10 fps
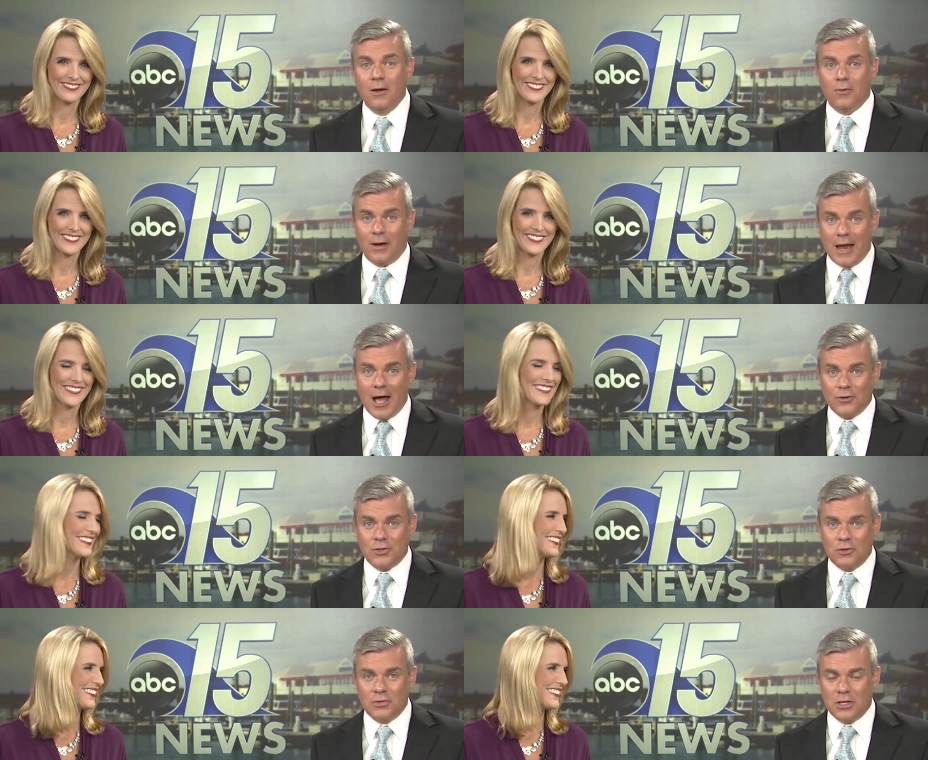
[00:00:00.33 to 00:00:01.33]
Speaker 1: Right now,
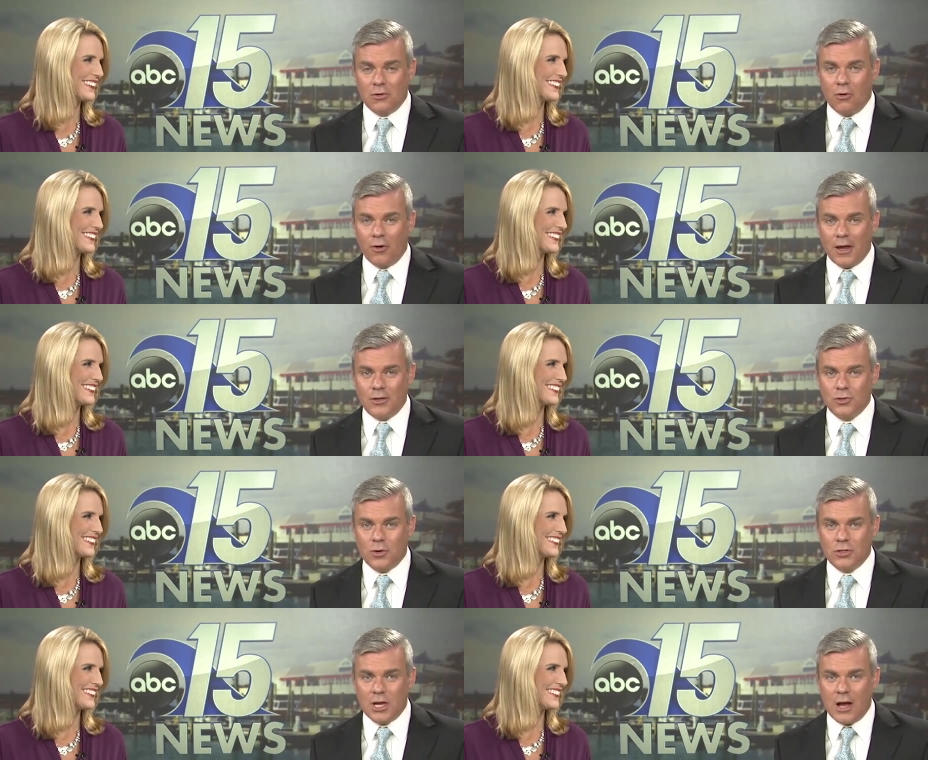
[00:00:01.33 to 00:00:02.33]
students in Horry and
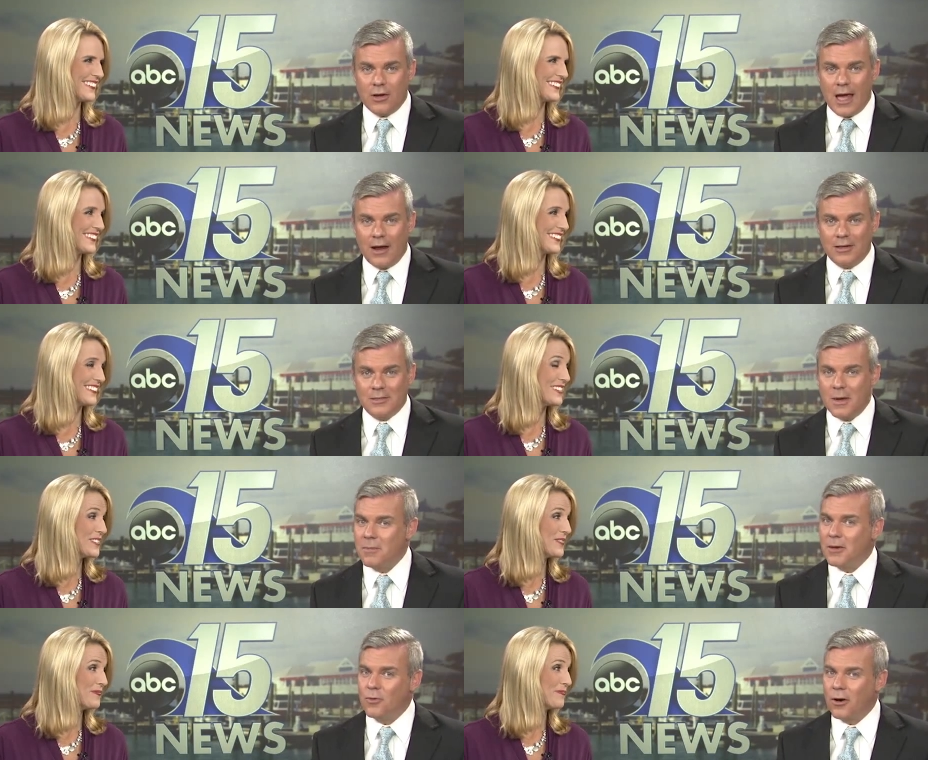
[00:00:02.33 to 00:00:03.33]
Georgetown counties may
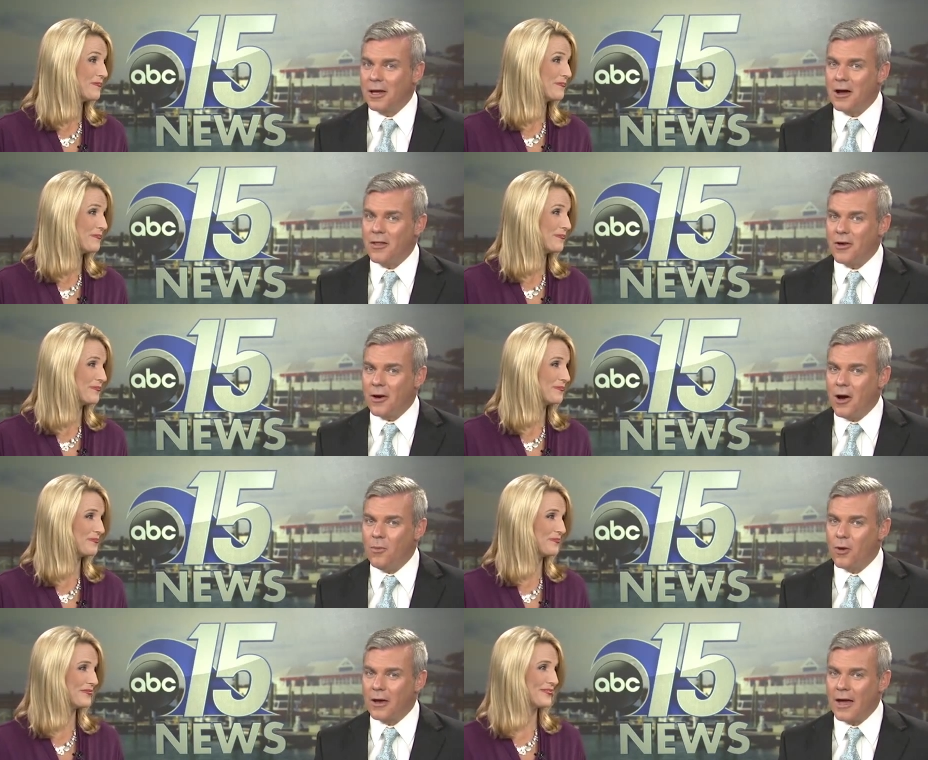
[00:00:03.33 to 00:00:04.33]
be working on their
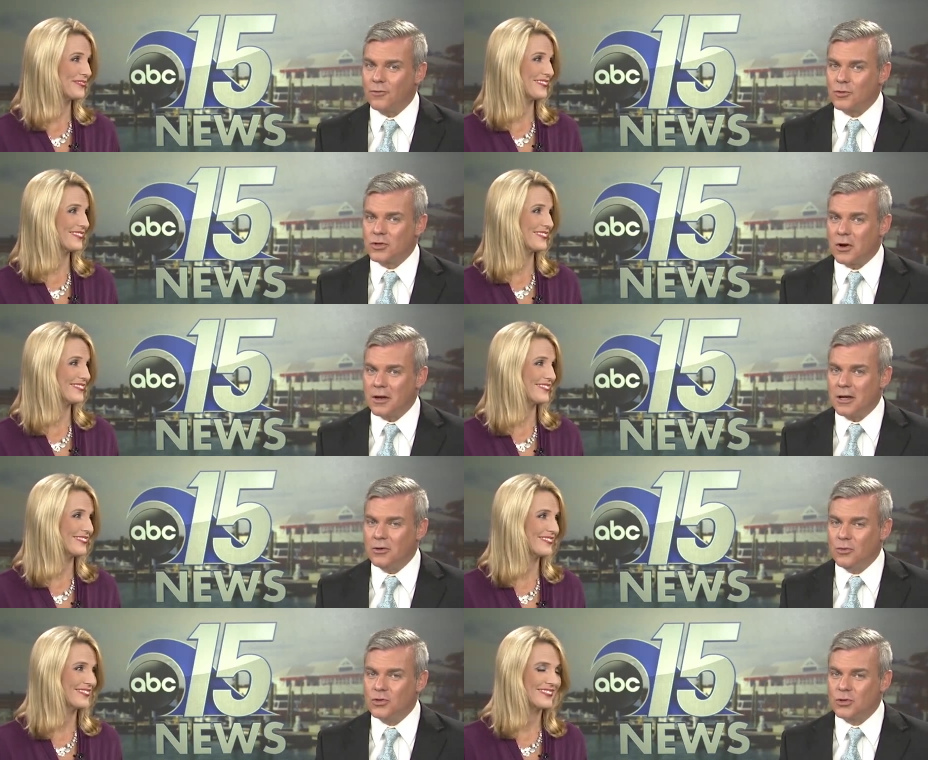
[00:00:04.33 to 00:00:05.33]
homework after starting a
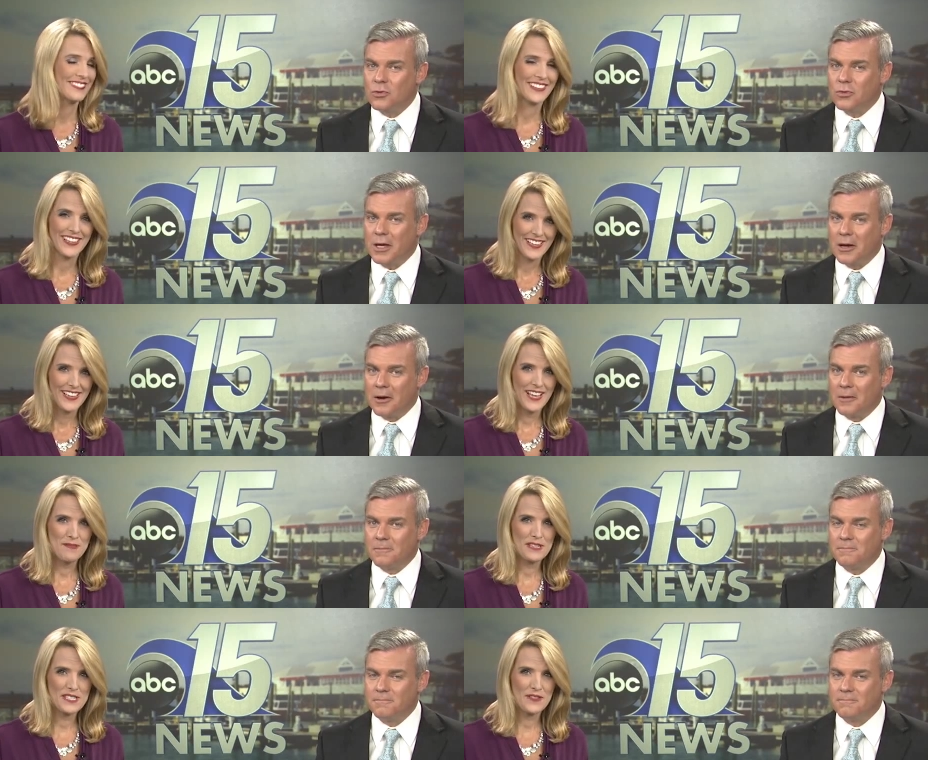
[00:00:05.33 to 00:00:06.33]
new school year.
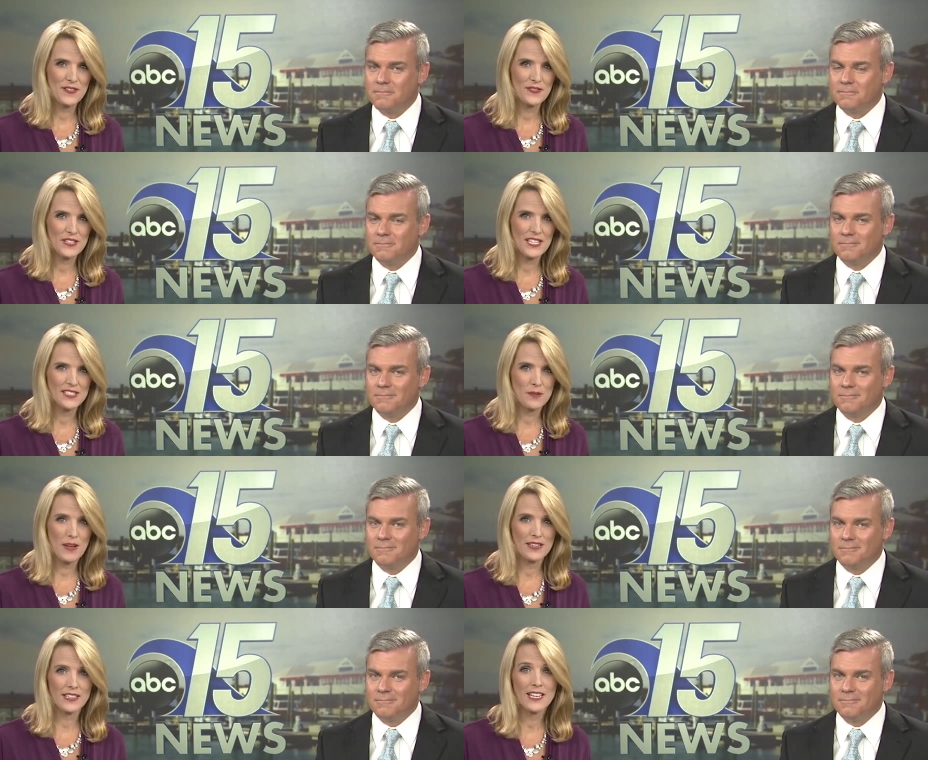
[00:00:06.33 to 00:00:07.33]
Speaker 2: A B C fifteen's
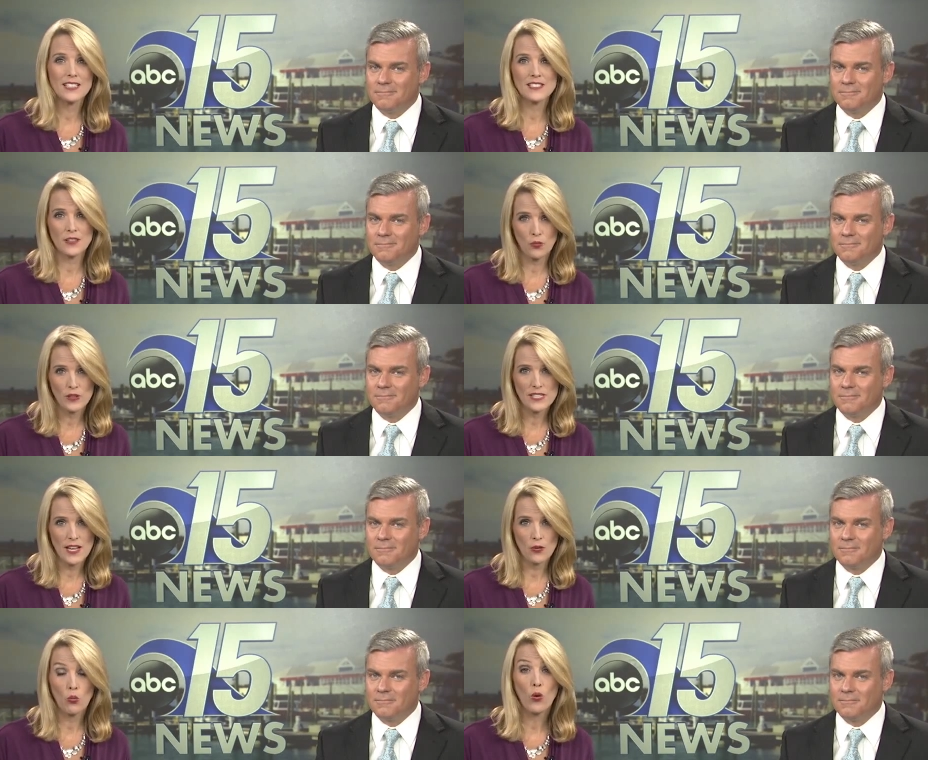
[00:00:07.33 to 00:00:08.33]
Amanda Kinseth was
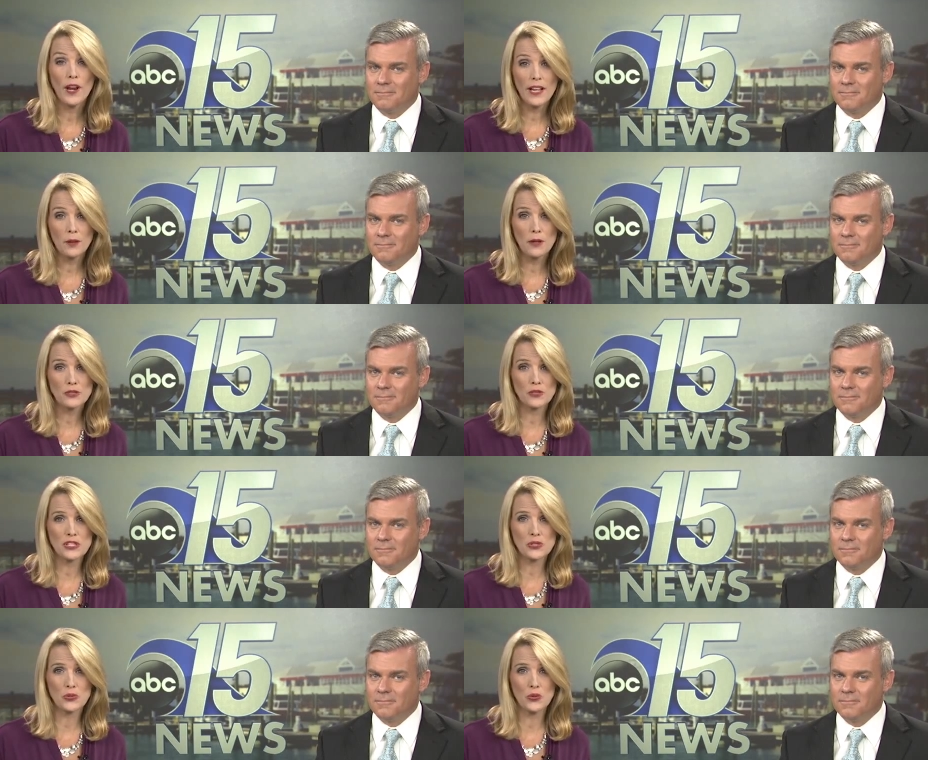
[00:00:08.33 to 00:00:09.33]
at one
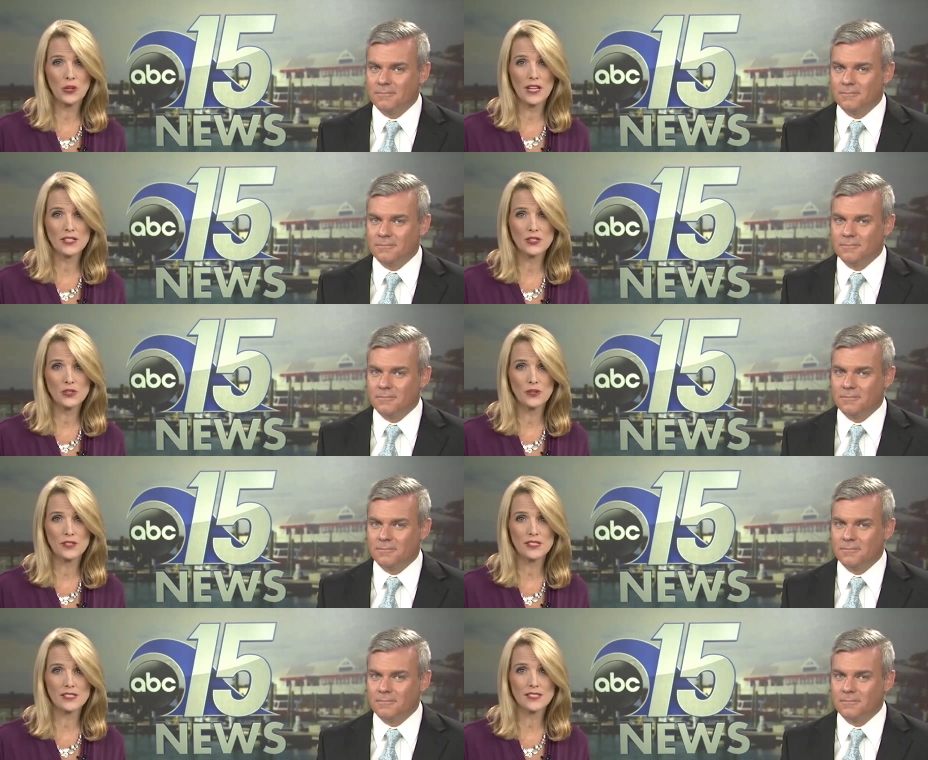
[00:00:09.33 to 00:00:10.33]
elementary school as
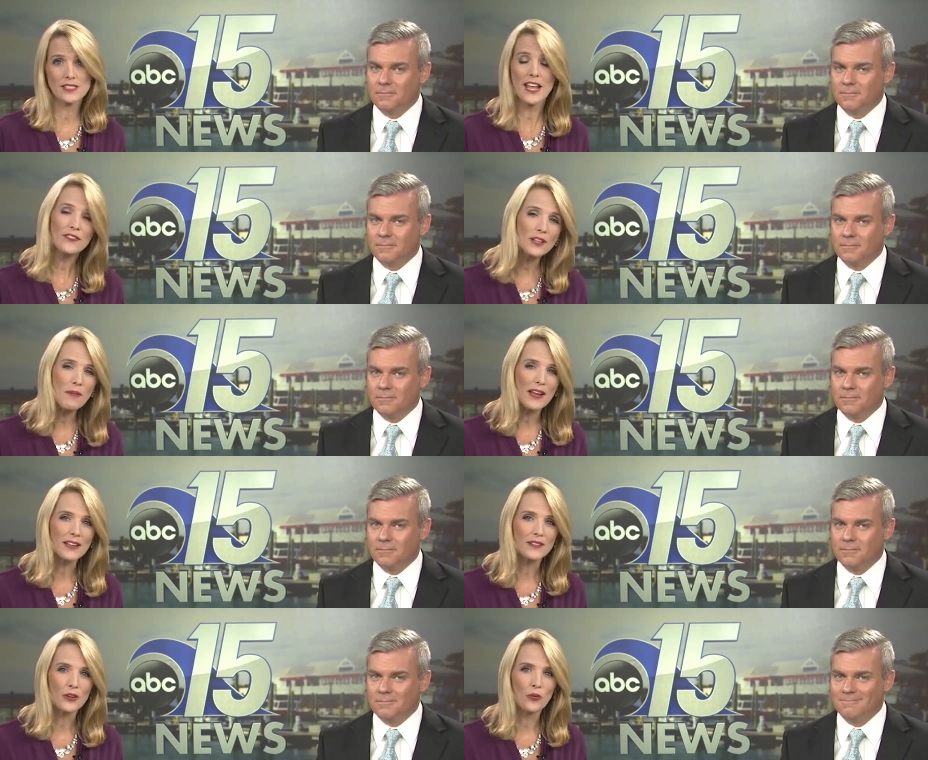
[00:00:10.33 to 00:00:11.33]
students safely
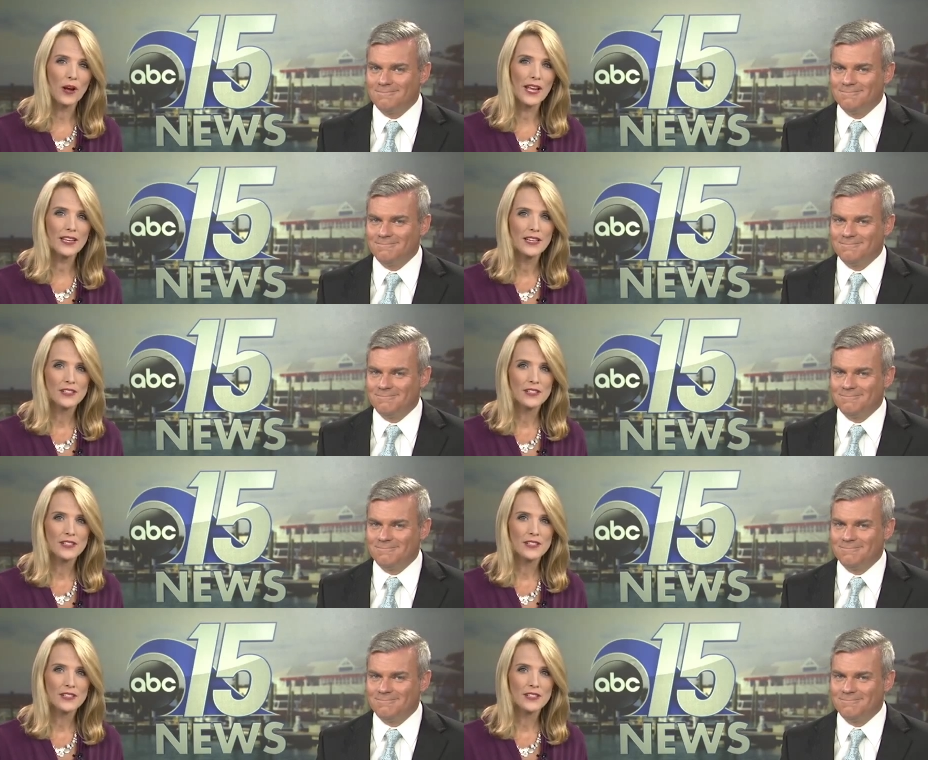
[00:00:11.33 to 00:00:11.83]
made their way